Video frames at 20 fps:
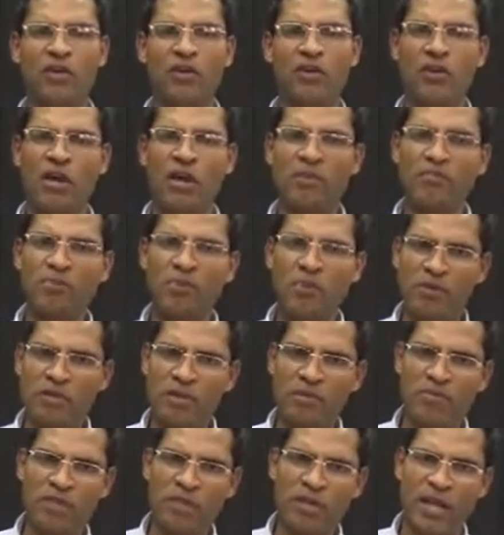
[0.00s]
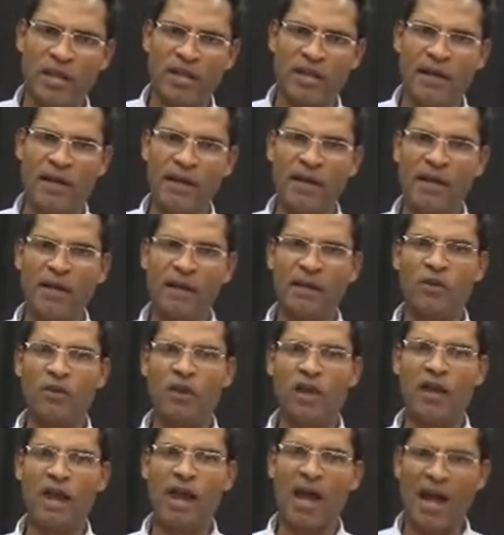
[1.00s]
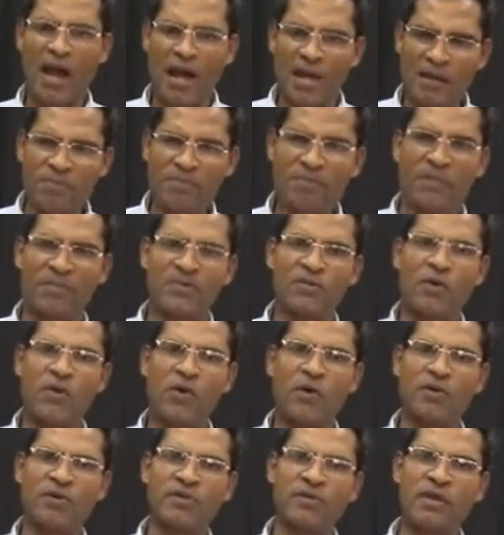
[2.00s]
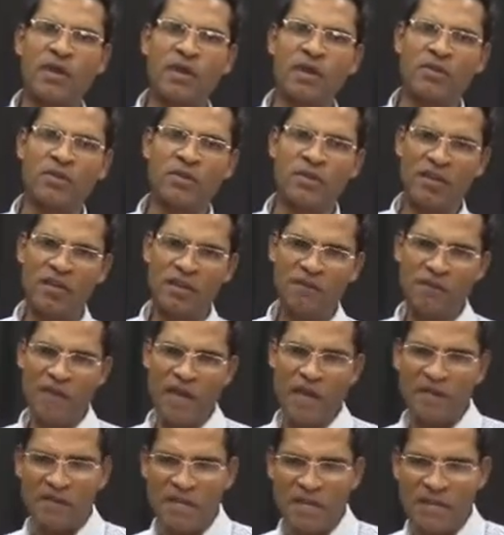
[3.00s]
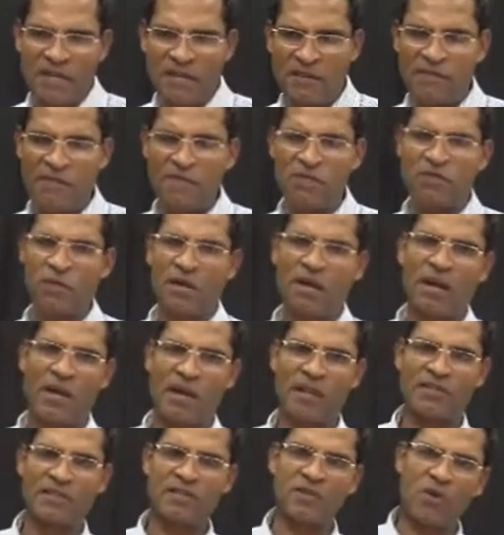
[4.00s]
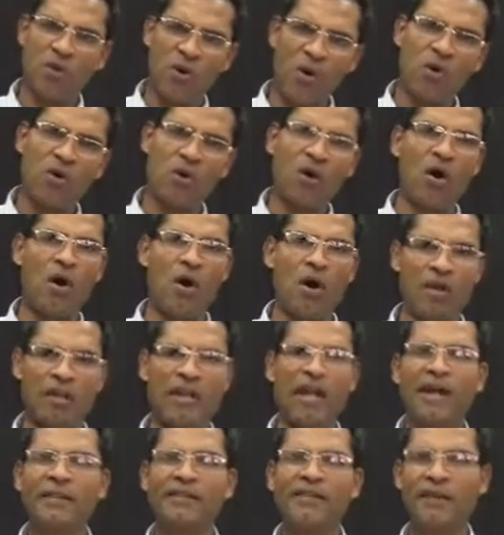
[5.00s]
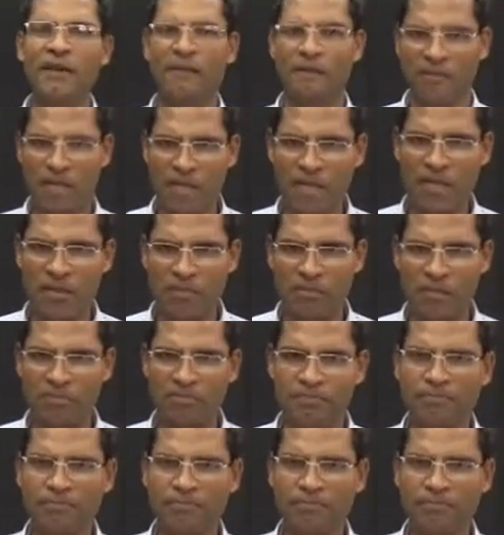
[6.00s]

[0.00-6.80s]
you can put them together. You can add up the scores to give every individual a score on that variable.